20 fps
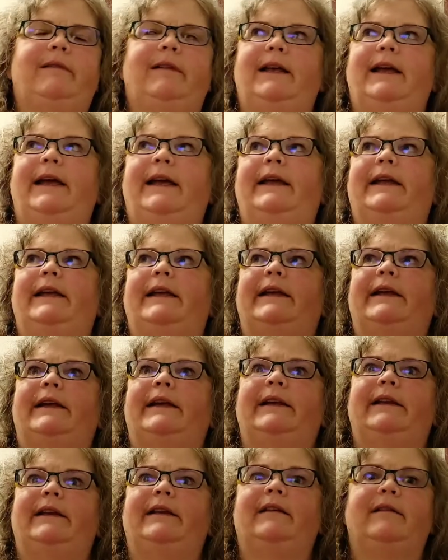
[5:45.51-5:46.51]

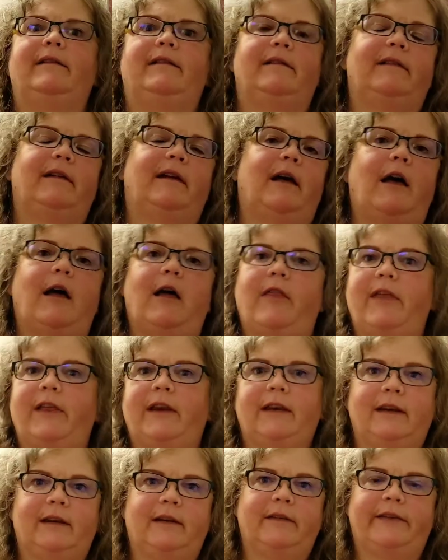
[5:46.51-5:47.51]
and
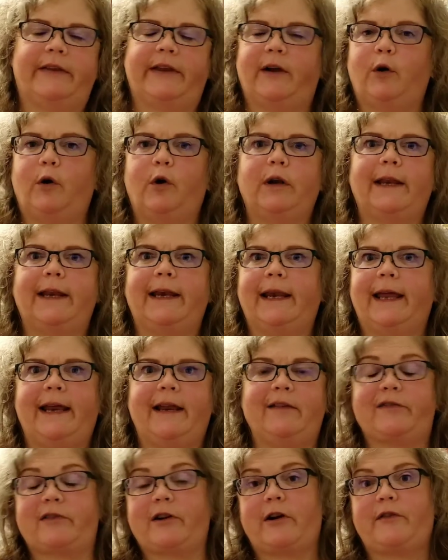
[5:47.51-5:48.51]
all the only light
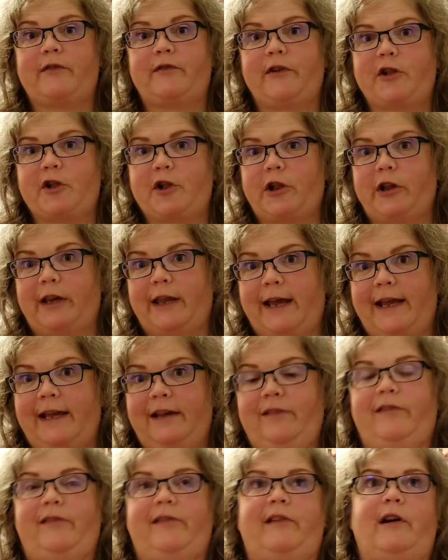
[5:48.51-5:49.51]
is artificial
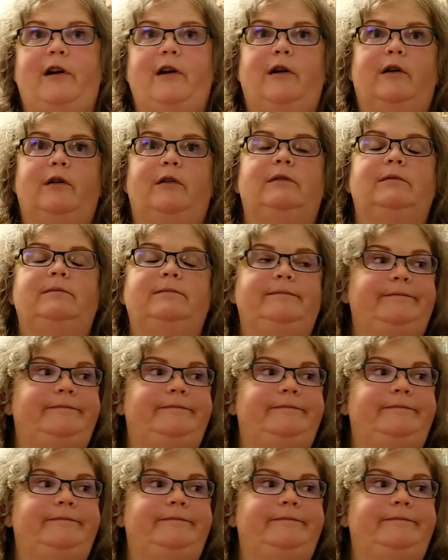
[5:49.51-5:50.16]
light, so